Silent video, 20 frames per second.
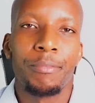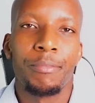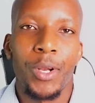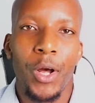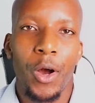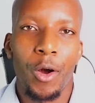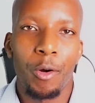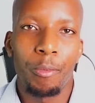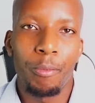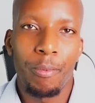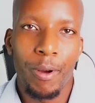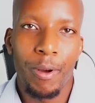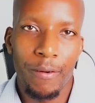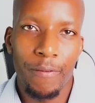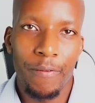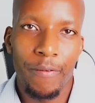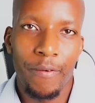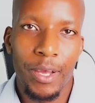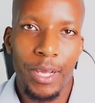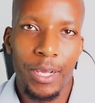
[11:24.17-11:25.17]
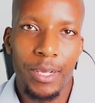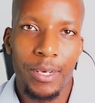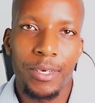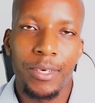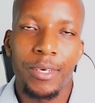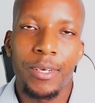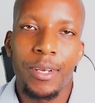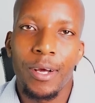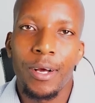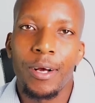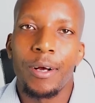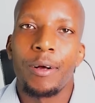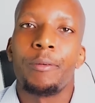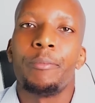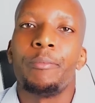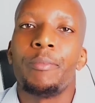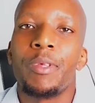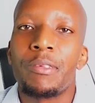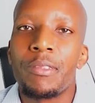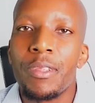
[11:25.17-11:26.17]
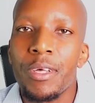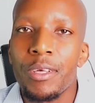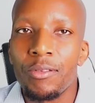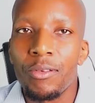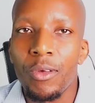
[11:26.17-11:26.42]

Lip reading: No, perfect. Mr.